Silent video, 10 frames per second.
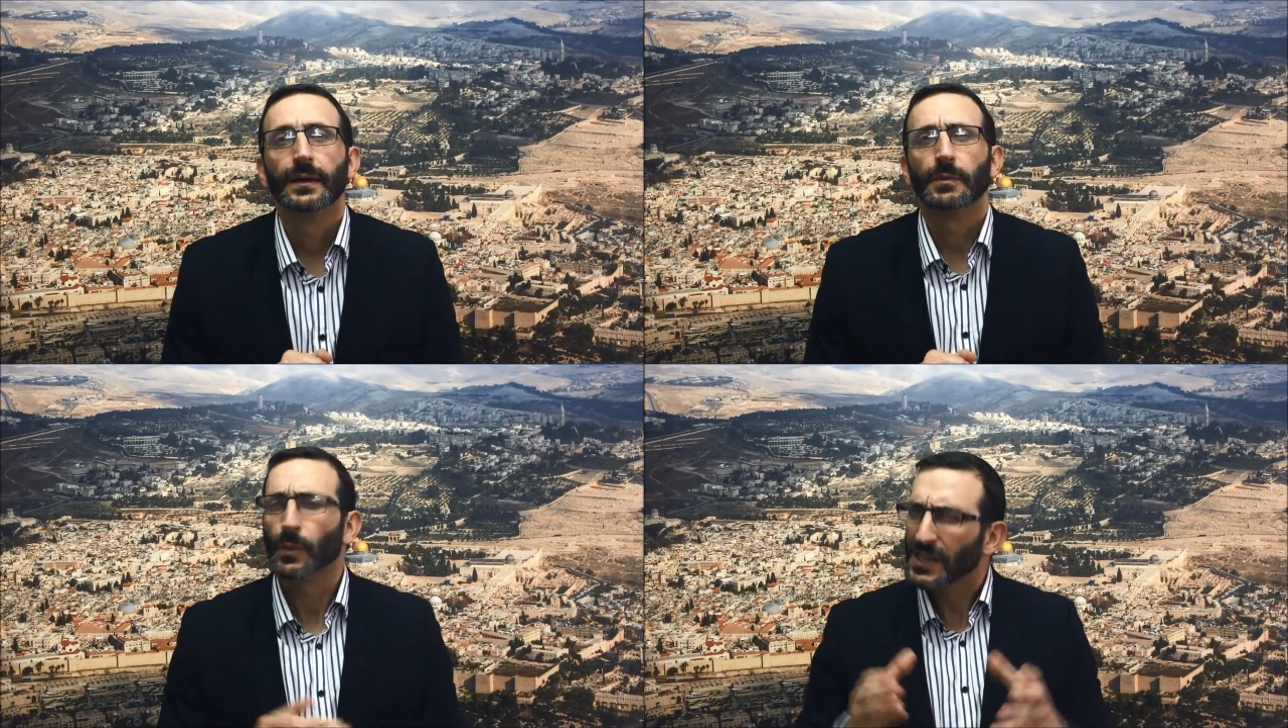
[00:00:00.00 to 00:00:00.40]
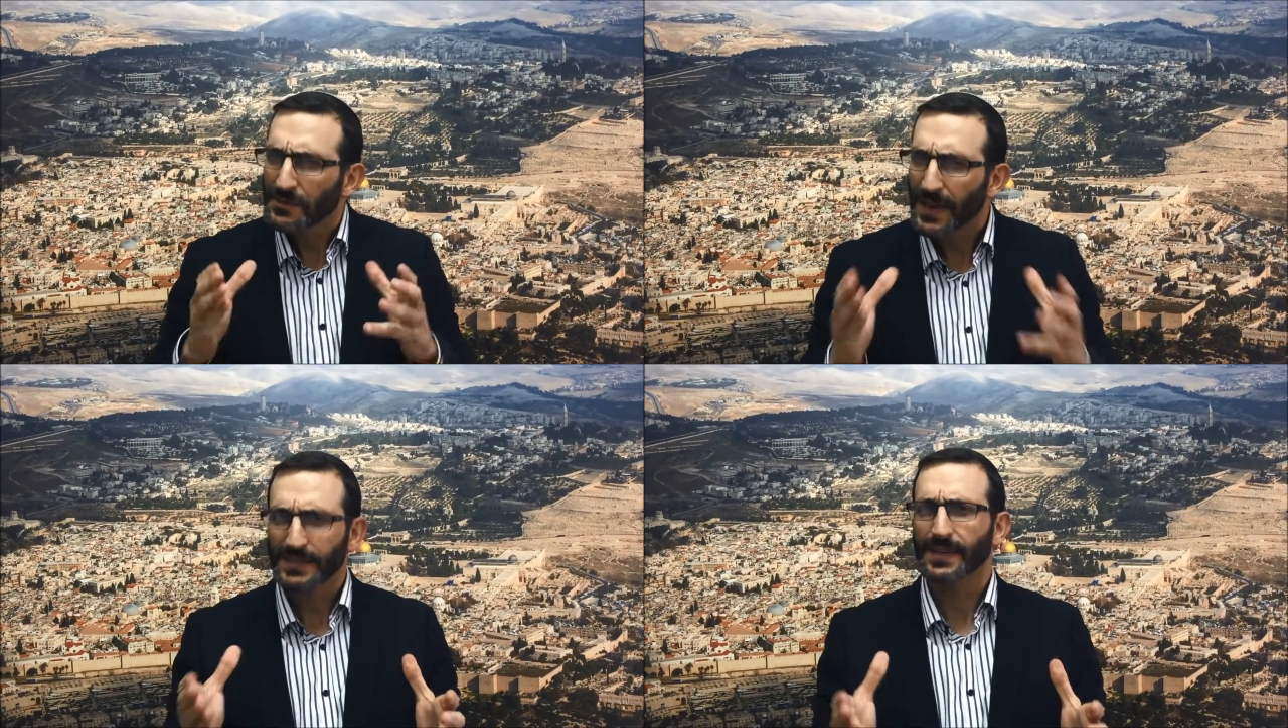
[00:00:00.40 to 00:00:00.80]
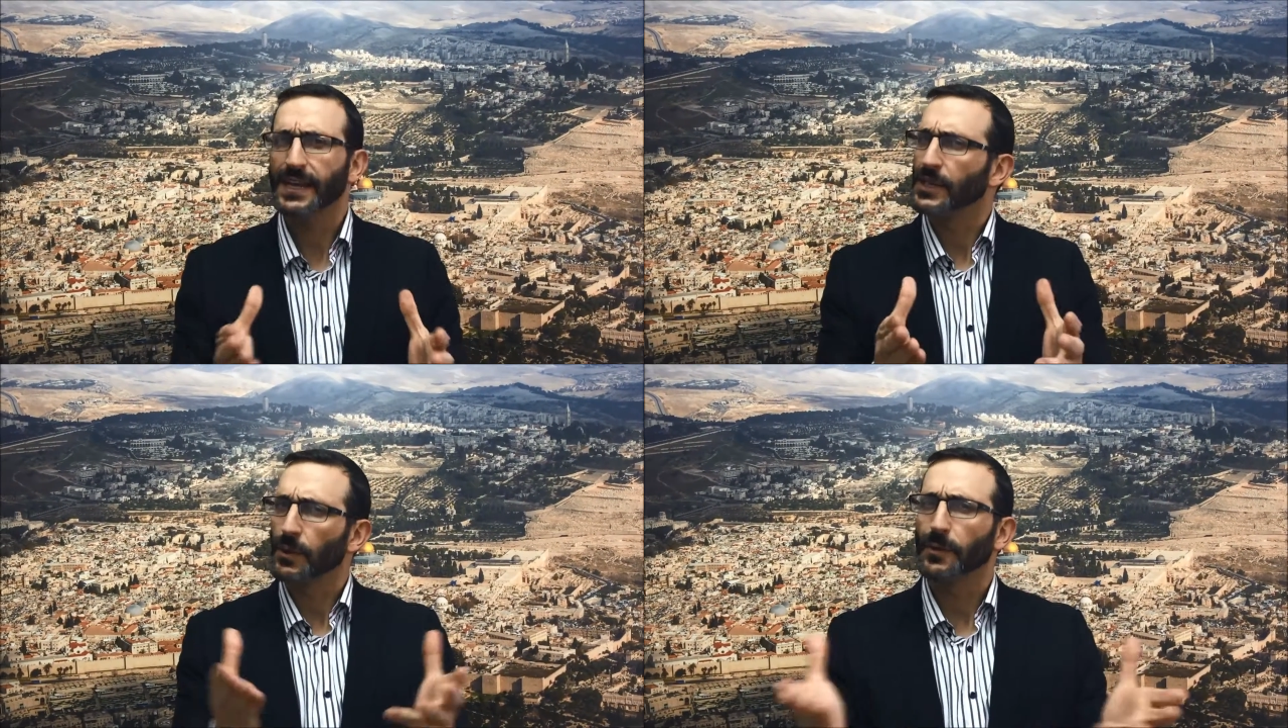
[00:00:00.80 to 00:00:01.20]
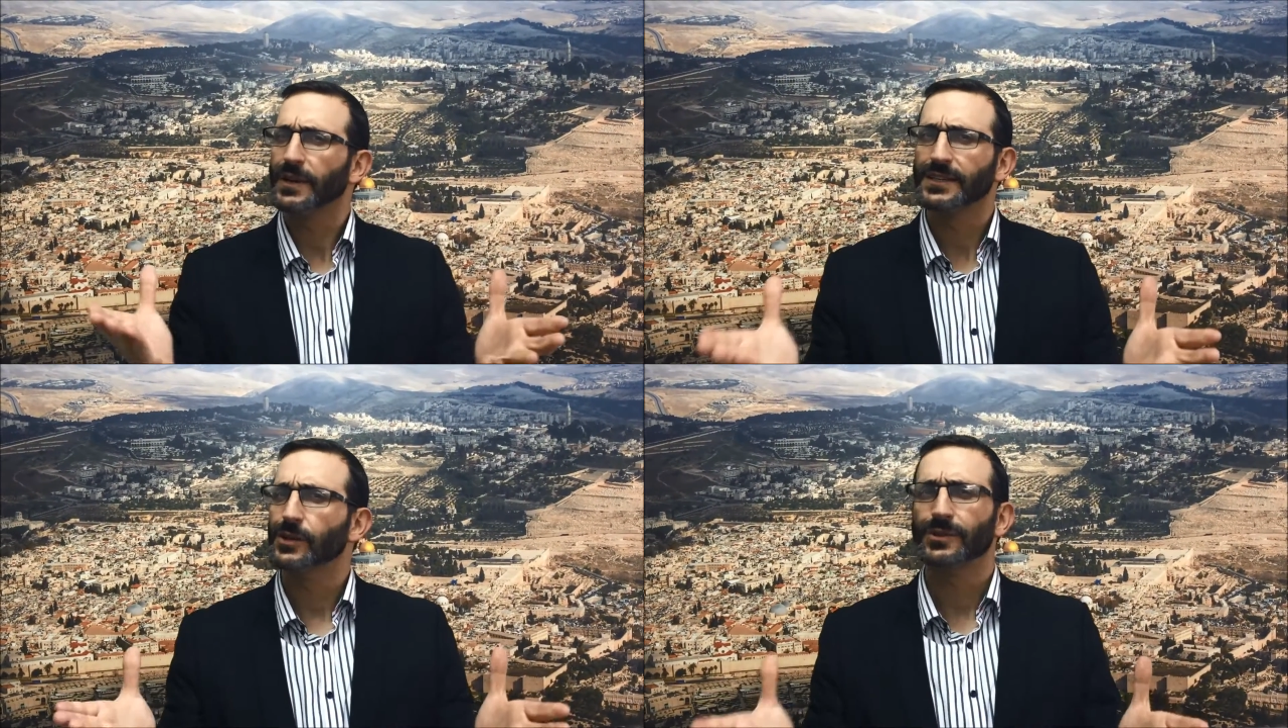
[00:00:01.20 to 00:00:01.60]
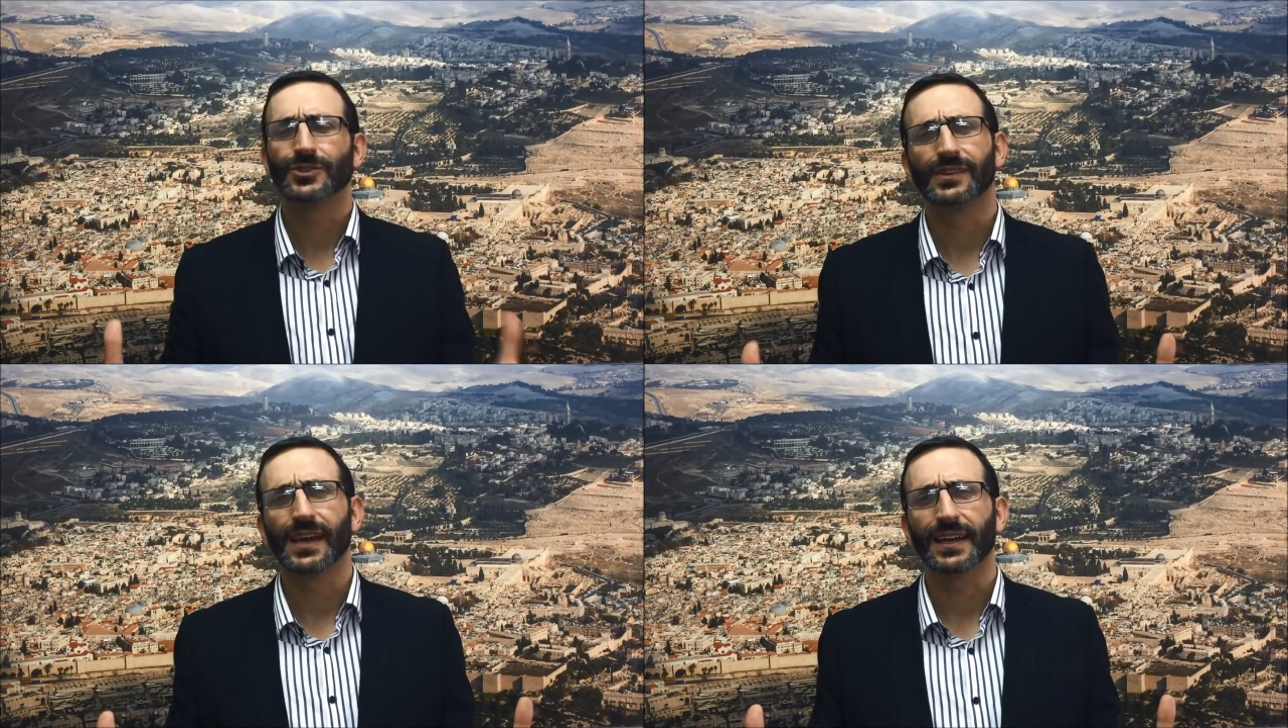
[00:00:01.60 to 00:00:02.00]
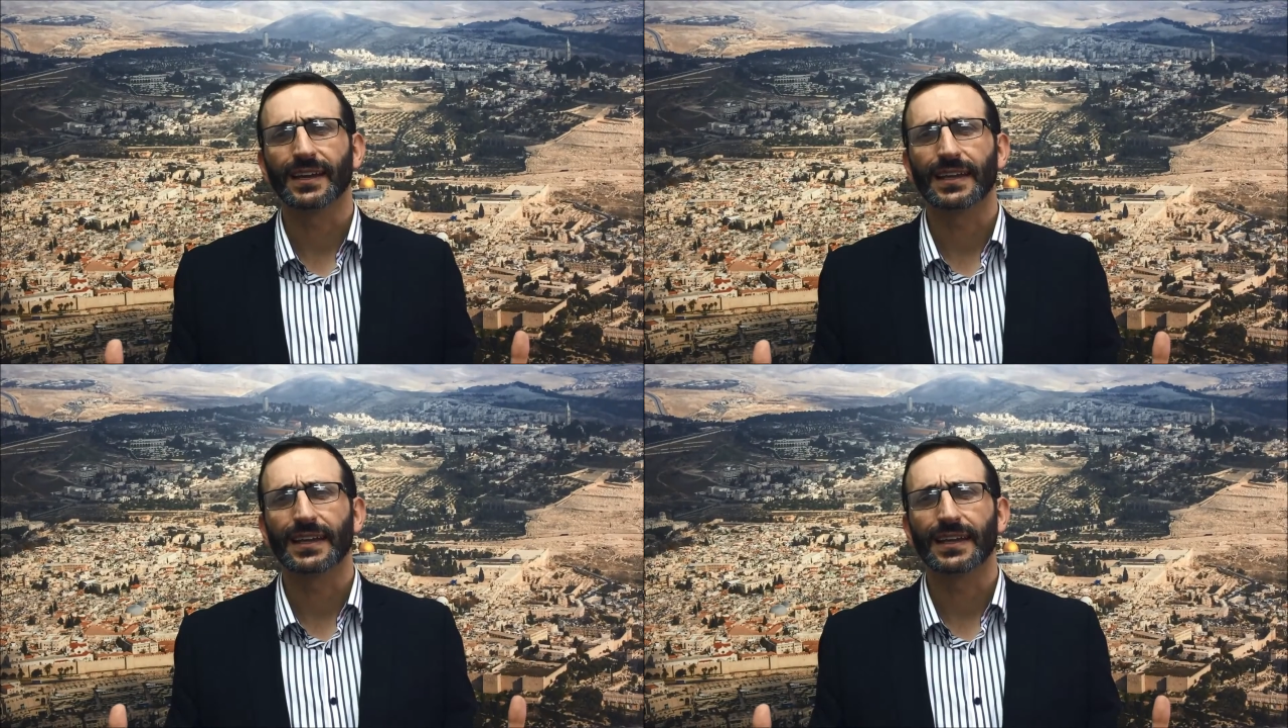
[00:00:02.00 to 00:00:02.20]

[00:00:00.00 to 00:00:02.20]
But what is fascinating, what I want to deal with today,